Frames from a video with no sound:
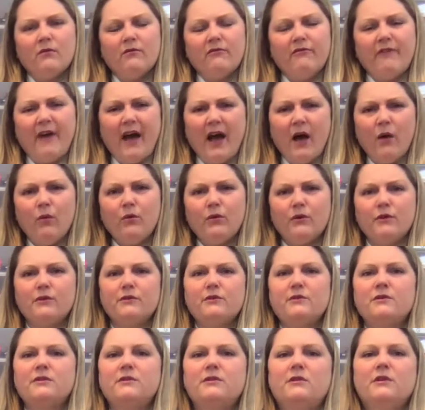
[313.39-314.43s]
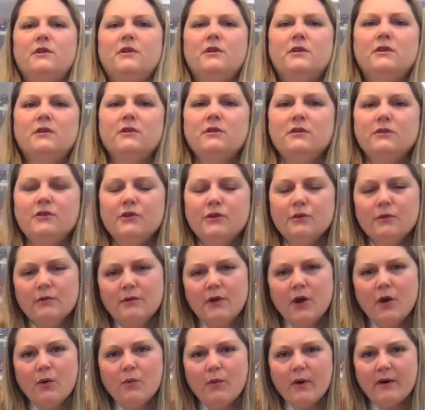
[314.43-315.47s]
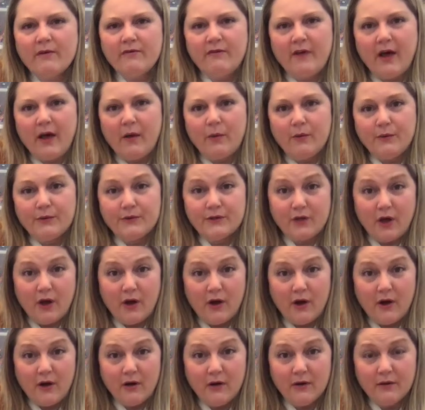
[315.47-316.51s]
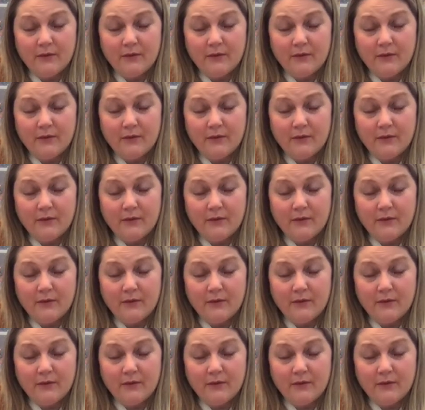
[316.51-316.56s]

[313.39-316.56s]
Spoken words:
vowels, do you know what vowels are?